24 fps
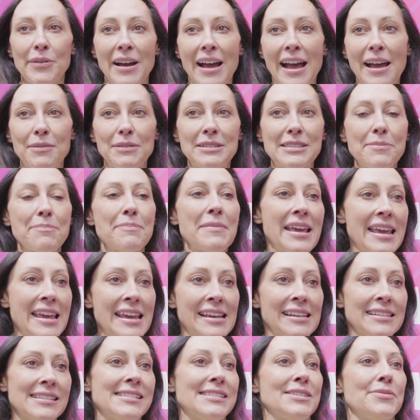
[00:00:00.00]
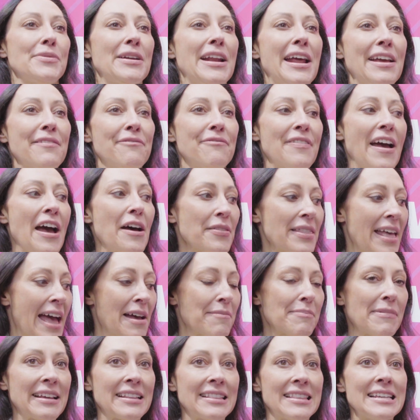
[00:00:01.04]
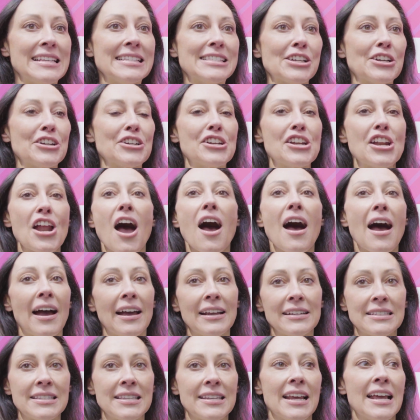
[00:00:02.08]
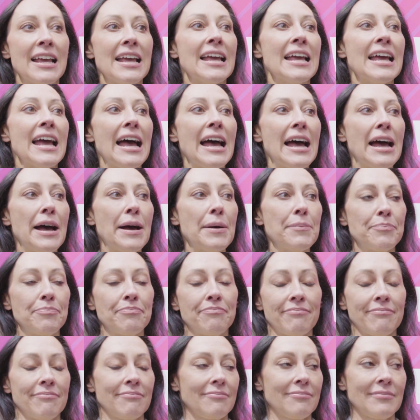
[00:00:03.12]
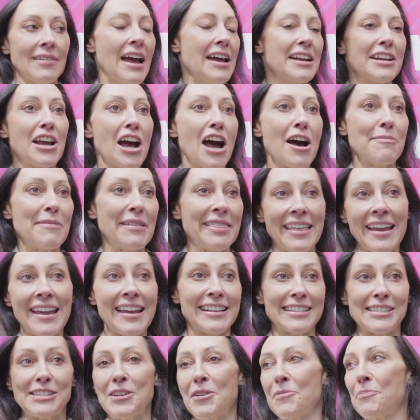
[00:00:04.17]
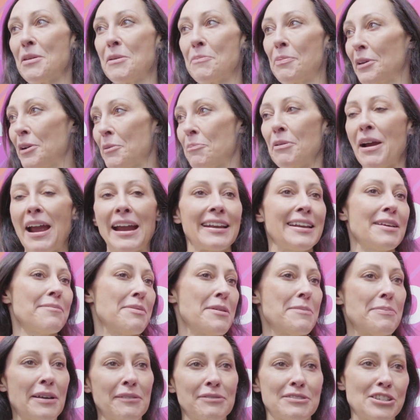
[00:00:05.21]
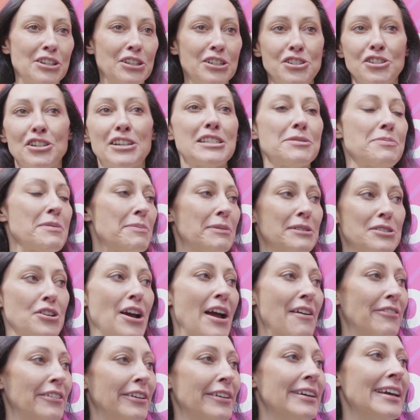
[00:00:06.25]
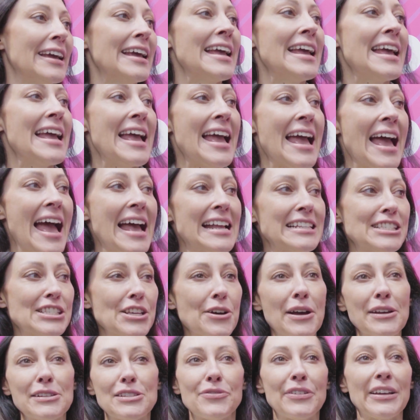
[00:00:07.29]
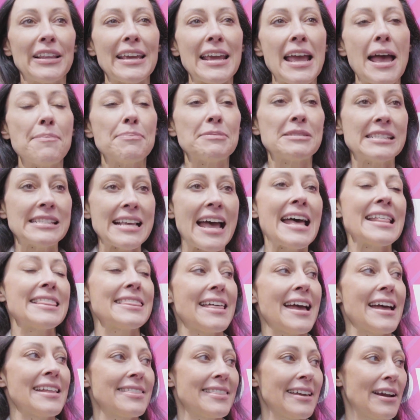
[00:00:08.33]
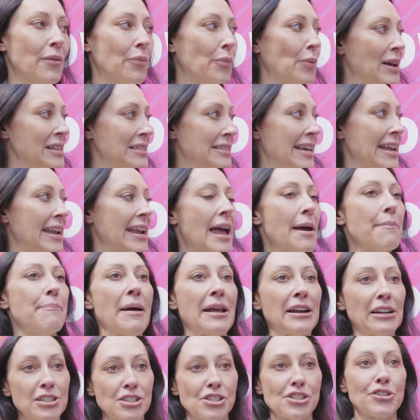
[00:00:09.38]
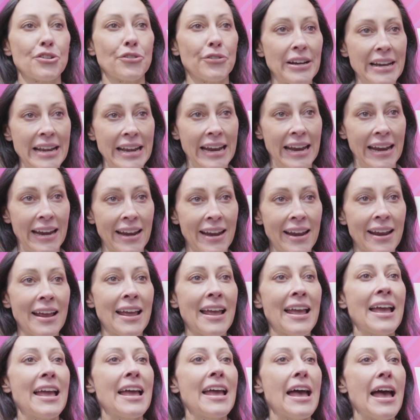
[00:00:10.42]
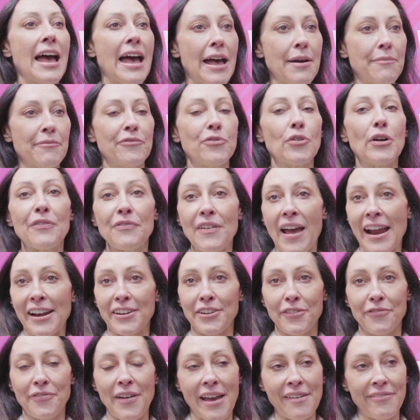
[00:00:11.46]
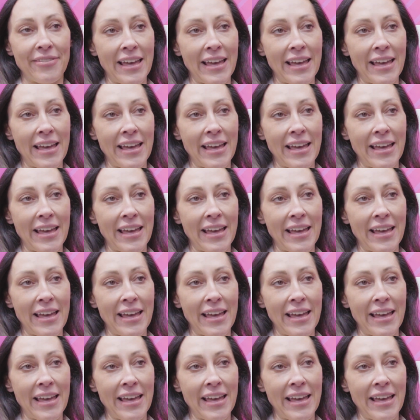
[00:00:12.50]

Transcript: I was amazed when I found that. I'm like, these are not um, uncommon things. You know, people are pregnant, people have surgeries, people travel. And so I was really upset that there wasn't a better screening um, for factor V